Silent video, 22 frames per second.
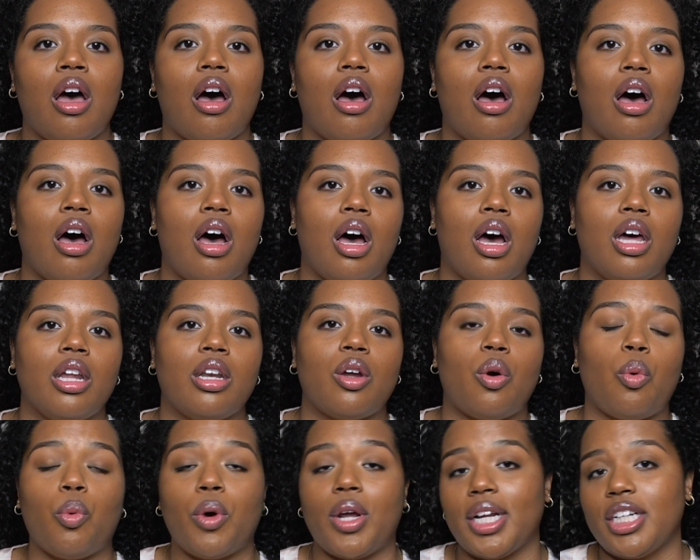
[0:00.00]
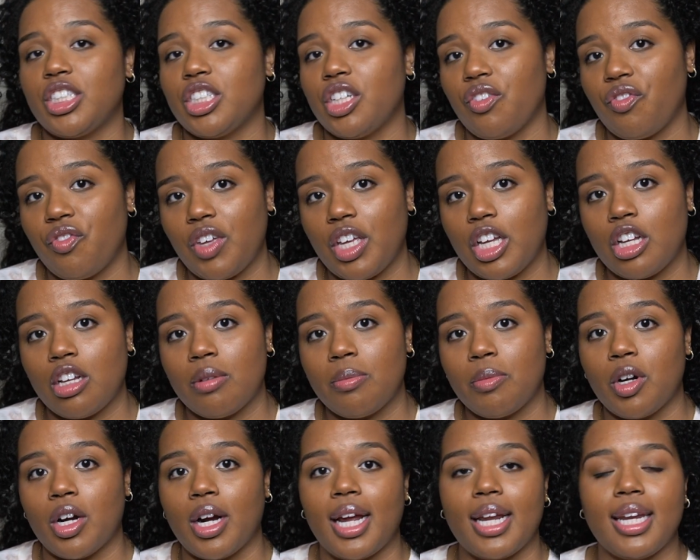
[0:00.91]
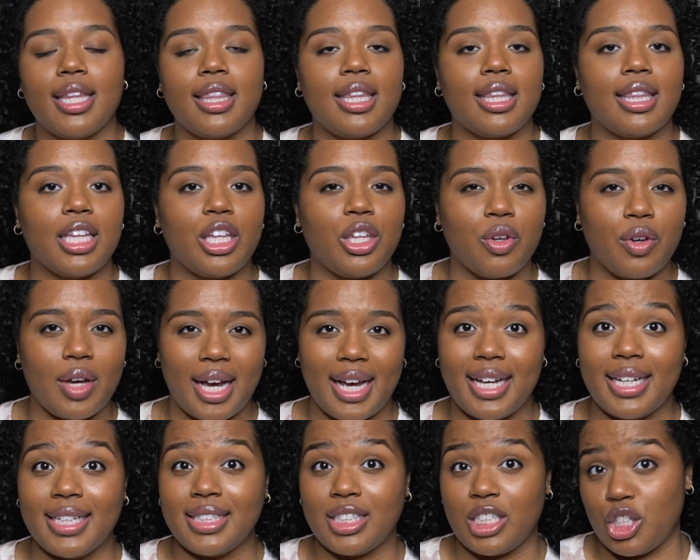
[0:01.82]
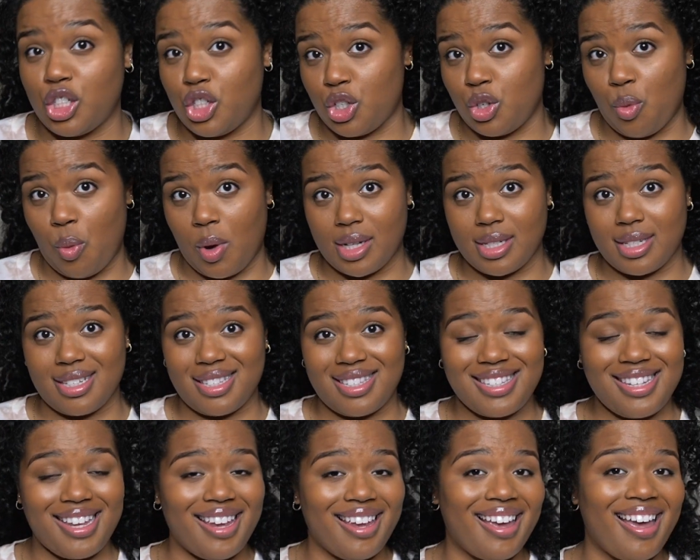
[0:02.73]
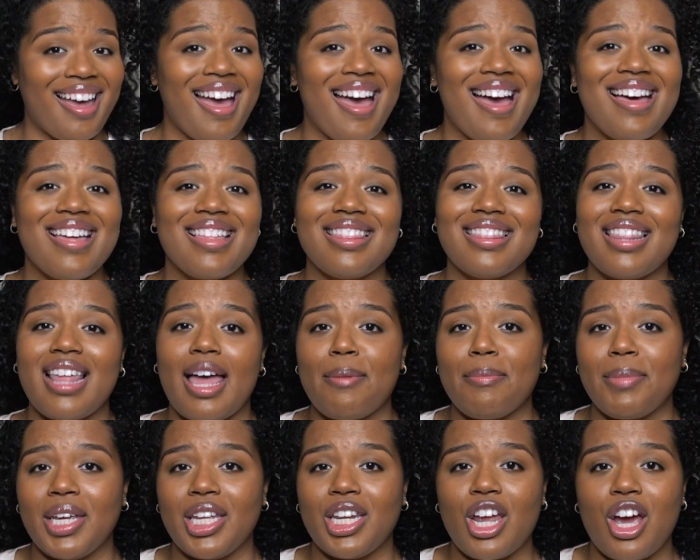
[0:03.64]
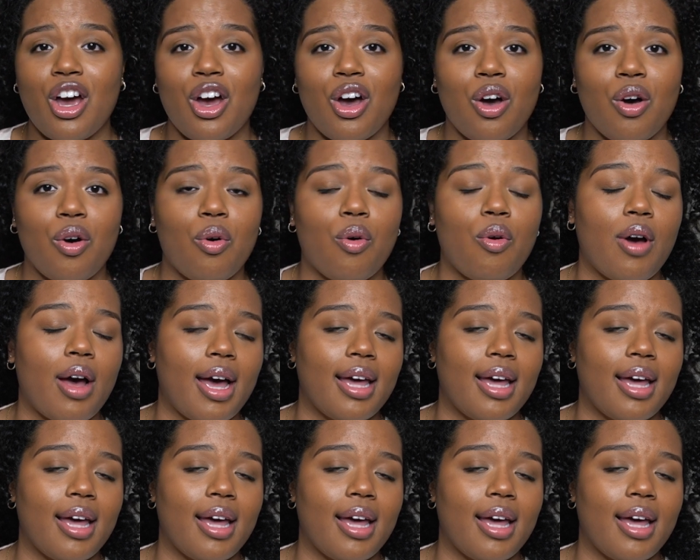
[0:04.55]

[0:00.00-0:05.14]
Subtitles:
on what I should film or anything that you guys do want to see, let me know.